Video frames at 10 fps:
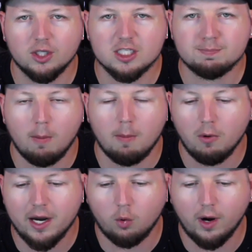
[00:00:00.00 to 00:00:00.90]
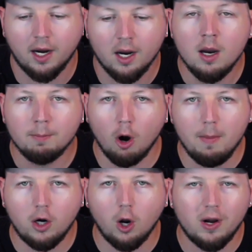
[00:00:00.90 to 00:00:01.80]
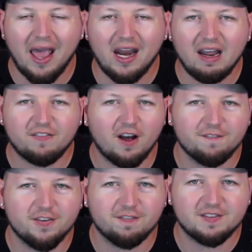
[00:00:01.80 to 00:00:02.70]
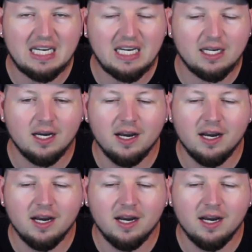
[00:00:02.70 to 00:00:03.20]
this promo right quick. Promo code NFL15.